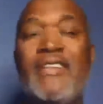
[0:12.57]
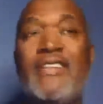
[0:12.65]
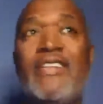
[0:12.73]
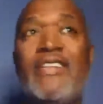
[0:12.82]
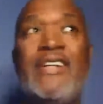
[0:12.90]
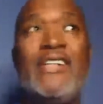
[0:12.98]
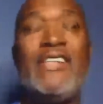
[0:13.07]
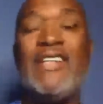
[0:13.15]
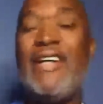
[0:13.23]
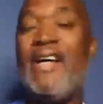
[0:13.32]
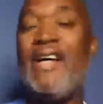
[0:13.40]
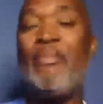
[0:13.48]
there's a
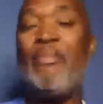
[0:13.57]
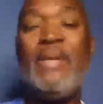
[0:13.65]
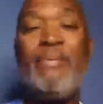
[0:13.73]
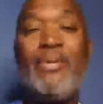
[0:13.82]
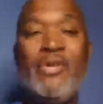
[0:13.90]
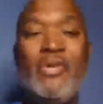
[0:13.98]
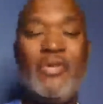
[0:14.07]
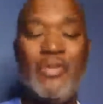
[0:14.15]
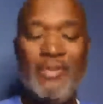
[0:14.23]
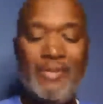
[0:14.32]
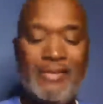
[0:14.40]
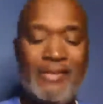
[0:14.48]
lot of people
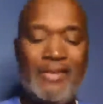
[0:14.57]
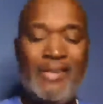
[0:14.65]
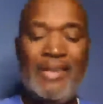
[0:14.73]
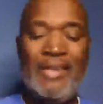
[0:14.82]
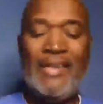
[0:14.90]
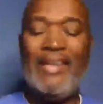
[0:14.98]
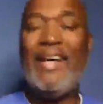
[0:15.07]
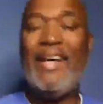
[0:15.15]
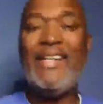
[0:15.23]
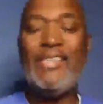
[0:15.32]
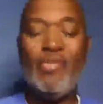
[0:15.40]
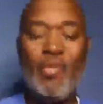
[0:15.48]

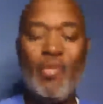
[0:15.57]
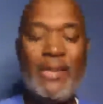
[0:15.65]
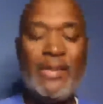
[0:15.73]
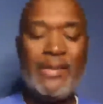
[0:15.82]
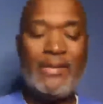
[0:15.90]
last week